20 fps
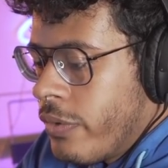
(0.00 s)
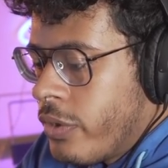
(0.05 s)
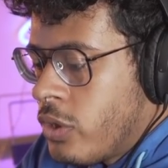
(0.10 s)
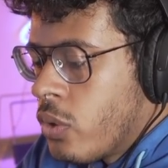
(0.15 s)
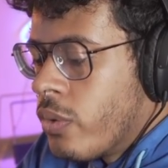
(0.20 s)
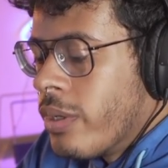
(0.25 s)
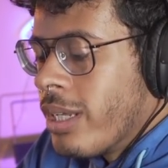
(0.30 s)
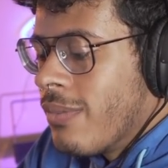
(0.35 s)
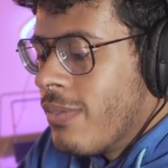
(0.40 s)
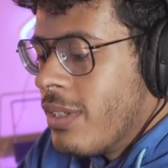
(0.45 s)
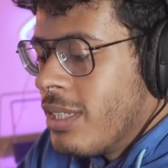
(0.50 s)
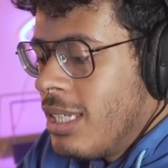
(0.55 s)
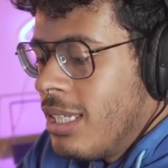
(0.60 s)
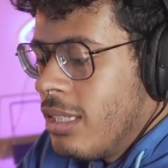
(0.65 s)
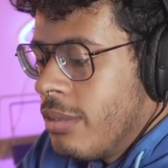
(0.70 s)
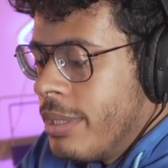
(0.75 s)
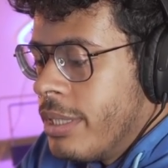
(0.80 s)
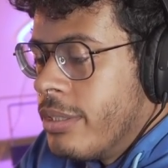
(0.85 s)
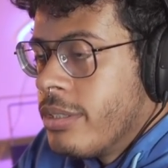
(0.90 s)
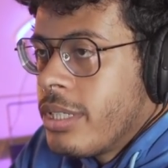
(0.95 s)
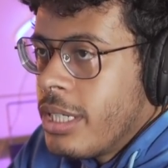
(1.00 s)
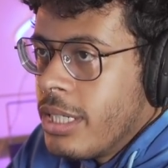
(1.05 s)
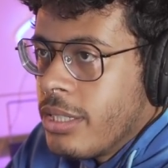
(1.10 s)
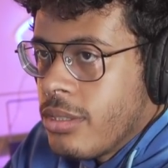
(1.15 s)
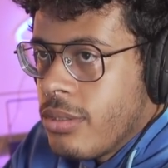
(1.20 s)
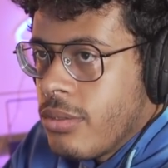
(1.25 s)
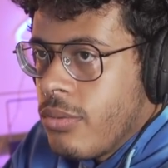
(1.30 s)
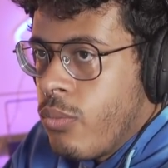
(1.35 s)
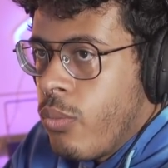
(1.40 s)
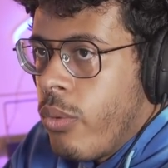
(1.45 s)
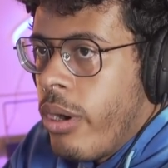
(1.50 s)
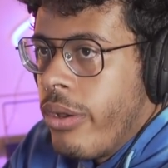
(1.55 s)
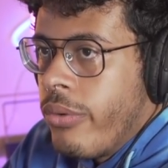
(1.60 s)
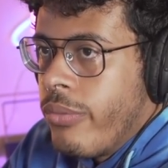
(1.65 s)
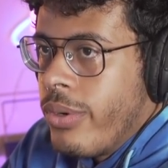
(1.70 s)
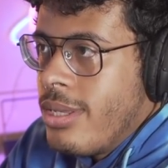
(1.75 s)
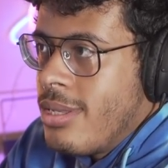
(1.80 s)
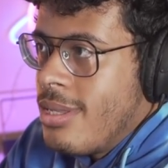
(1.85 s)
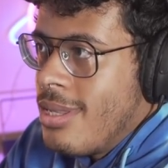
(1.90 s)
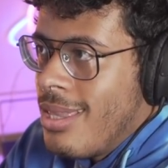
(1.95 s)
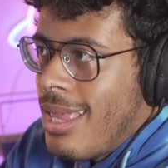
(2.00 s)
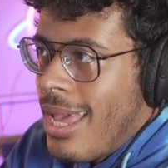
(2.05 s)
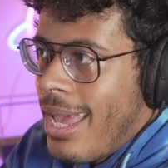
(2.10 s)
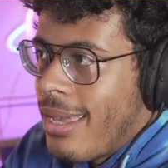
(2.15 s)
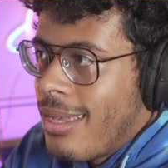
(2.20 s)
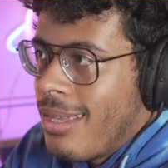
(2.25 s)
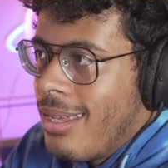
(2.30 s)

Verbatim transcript: shortening of the telomeres is one reason that that